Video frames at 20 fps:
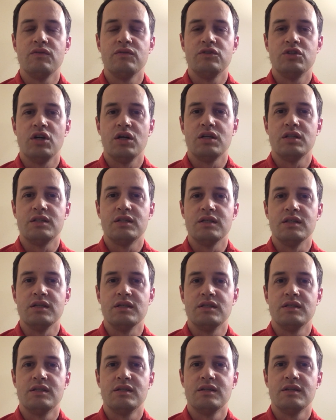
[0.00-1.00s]
of
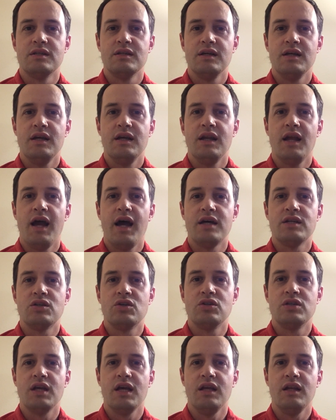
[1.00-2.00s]
justice in
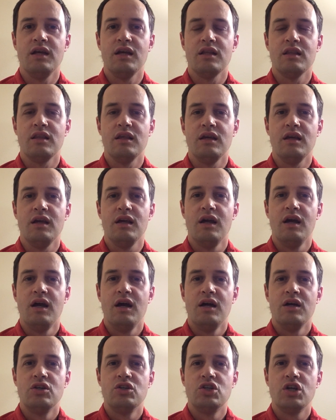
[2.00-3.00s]
ascertaining the
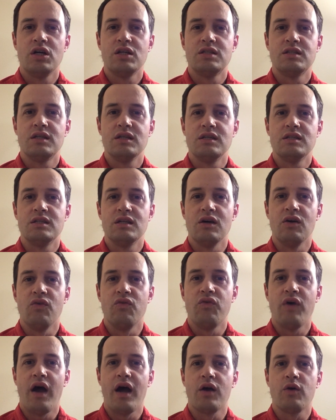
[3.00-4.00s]
justice
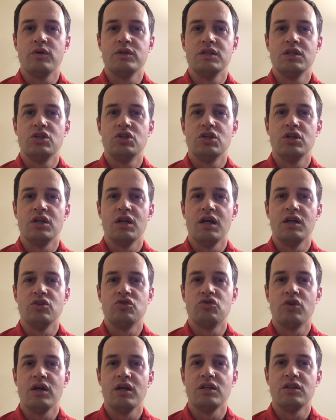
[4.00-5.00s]
of acquisition
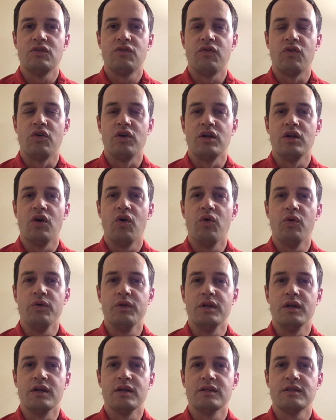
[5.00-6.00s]
and transfer in
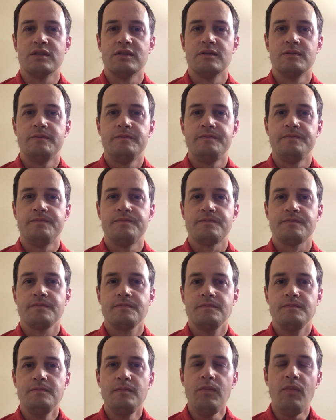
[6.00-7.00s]
holdings.
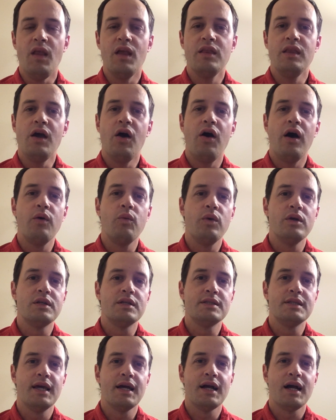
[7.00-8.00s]
Now, I want
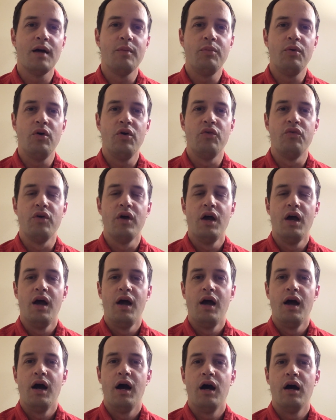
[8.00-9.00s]
to say a couple
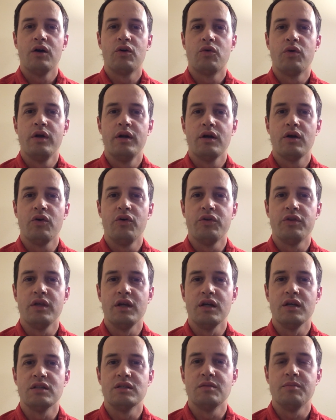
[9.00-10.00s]
of critical
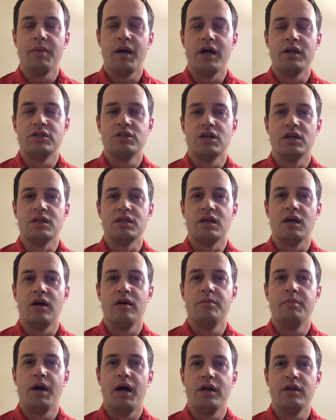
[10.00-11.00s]
things about
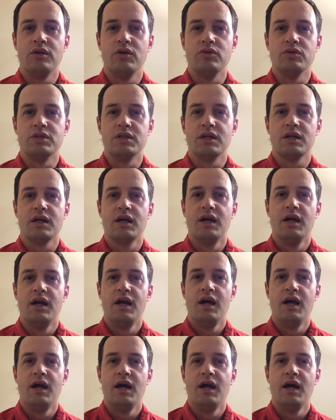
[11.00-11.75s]
Nozick,